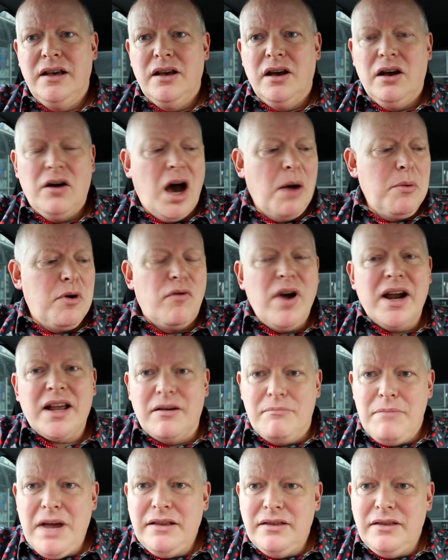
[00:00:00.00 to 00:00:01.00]
I would
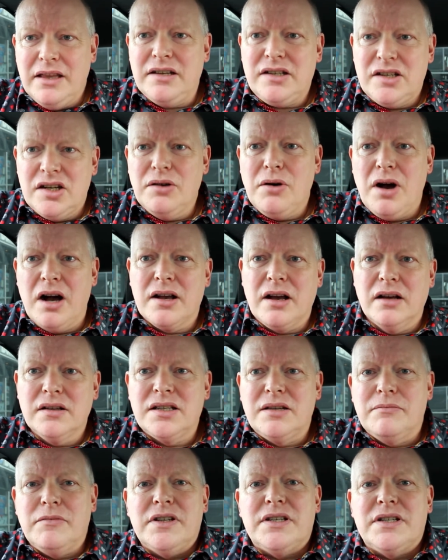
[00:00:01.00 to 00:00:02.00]
recommend this to our
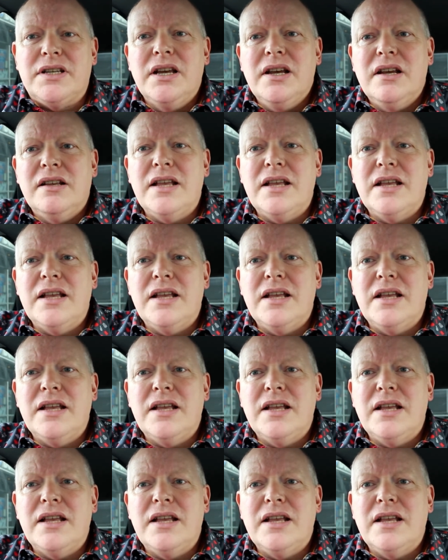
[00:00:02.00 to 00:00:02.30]
customers.